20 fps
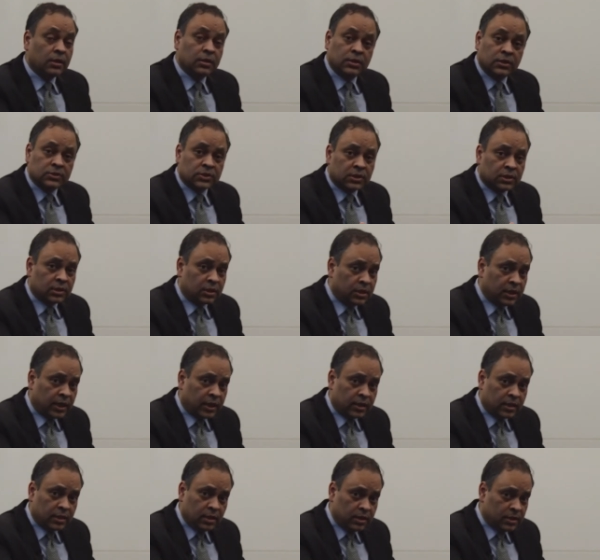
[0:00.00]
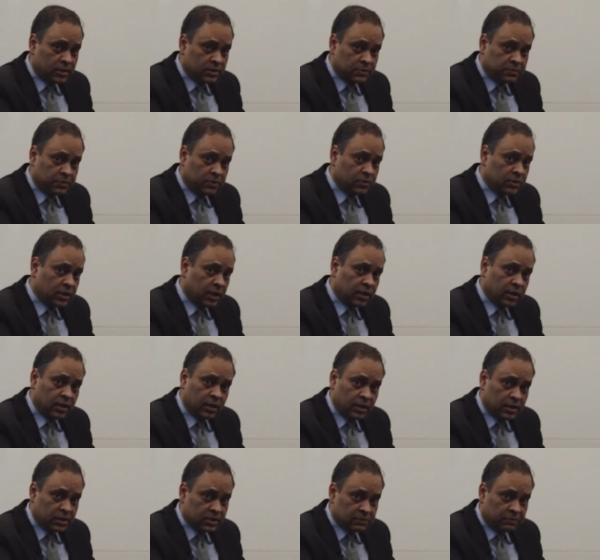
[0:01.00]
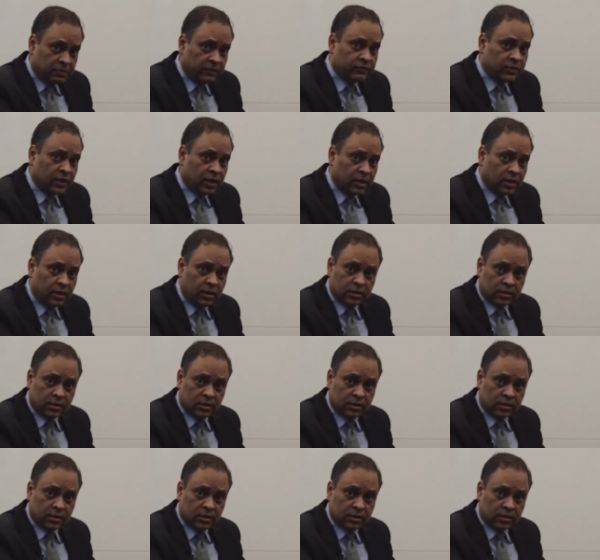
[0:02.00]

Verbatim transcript: There's a third angle, there's a fourth angle, there's a fifth angle.